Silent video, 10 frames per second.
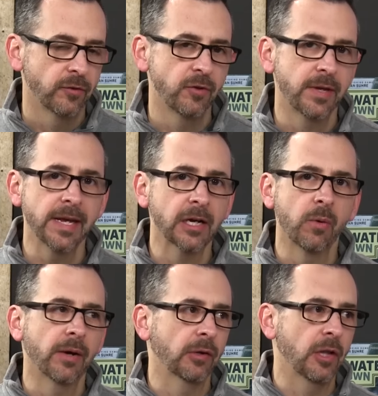so you can't
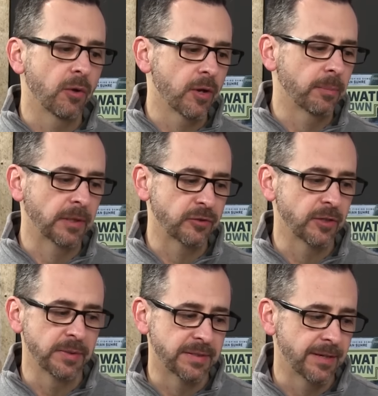go out and load up. Like
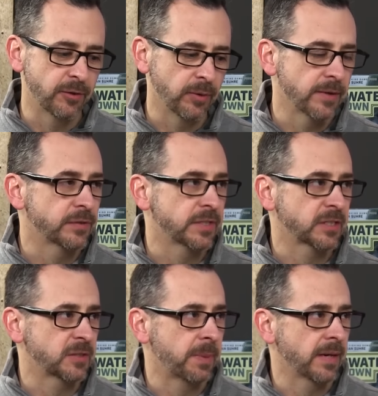Jeremy said, you only have
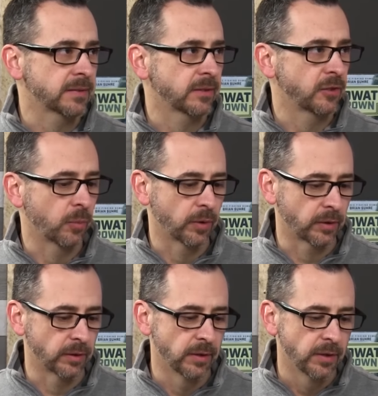6 spots on your
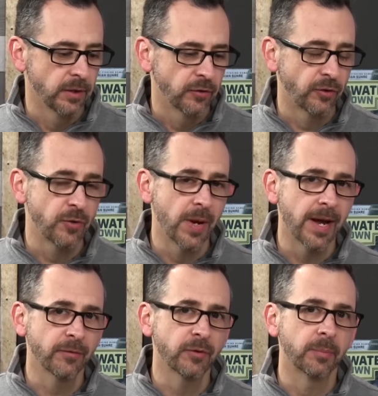worker, so you
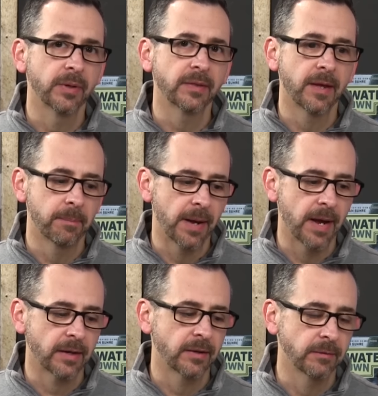have to bring that
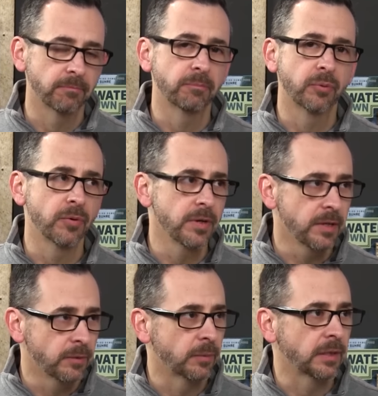back
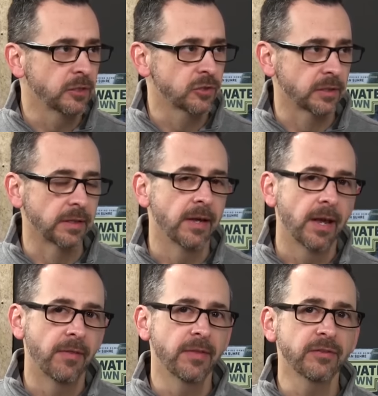pretty religiously.
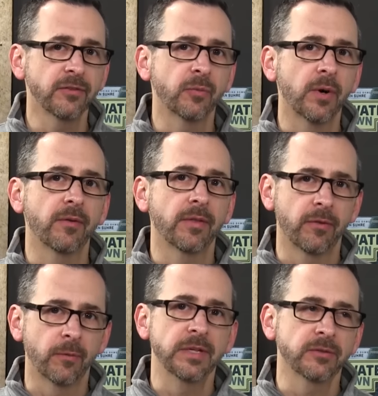And this is where
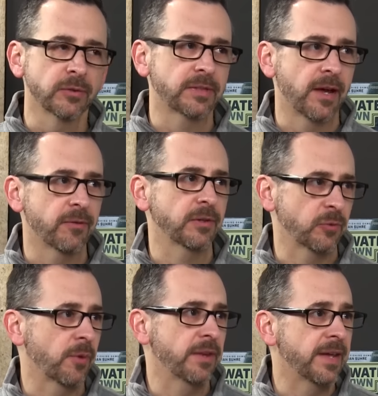the resource gathering
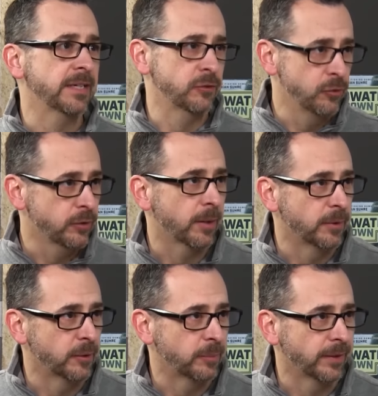is where the dice do
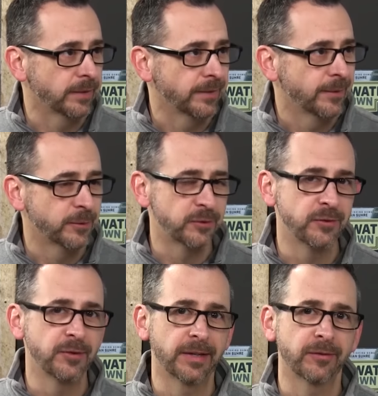come into play, which
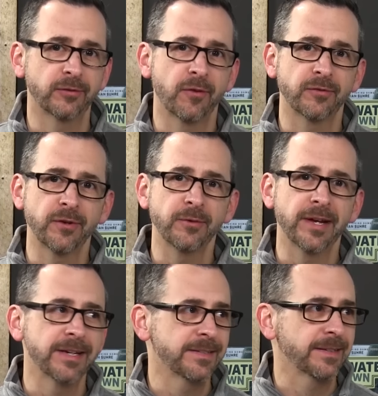is unique. So there's no
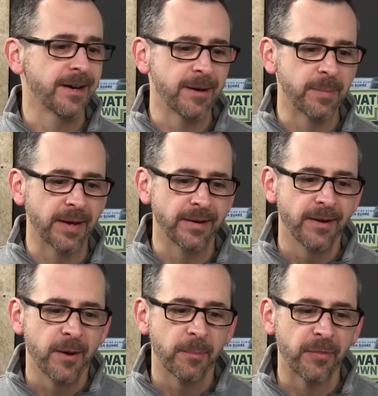dice in combat,
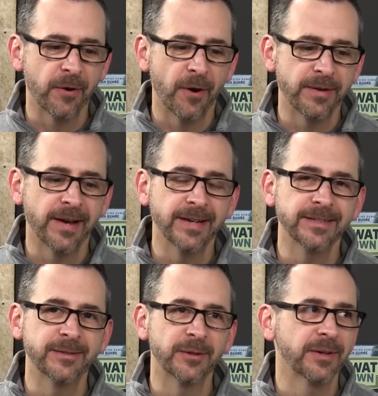but there are
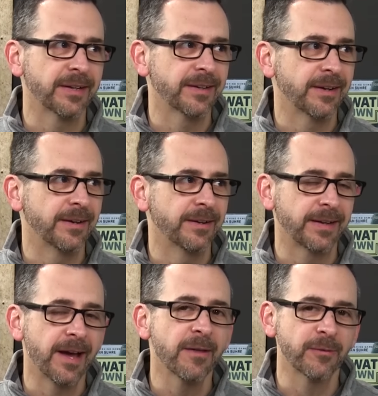dice during
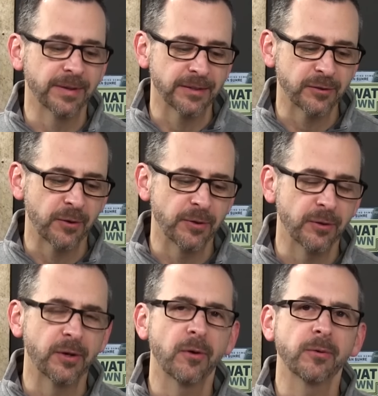gathering. So
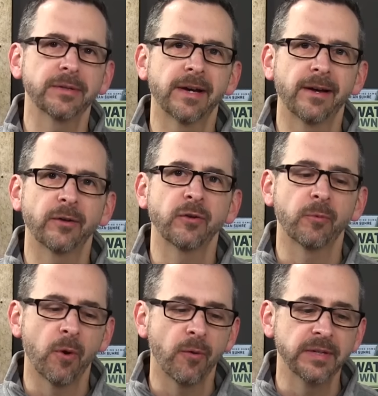you'll go to a tile,
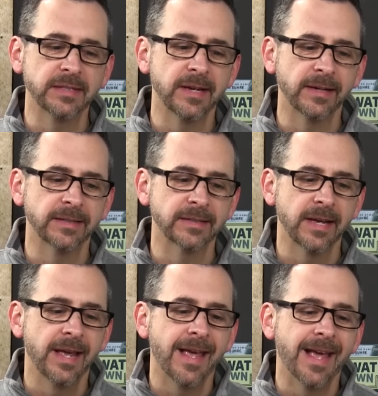you'll roll these dice,
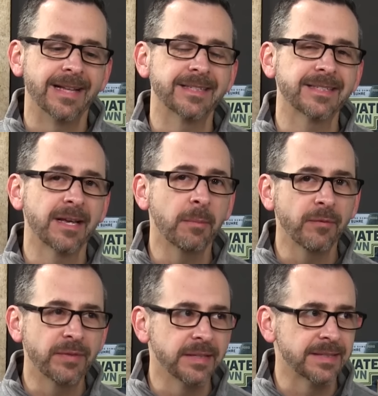and some
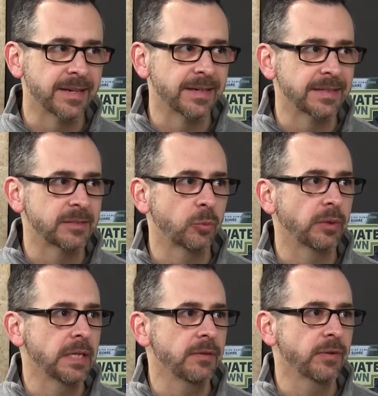of these dice
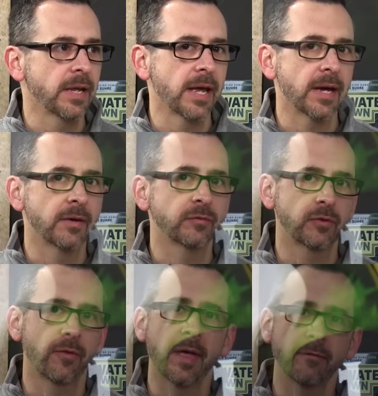will even have, so they'll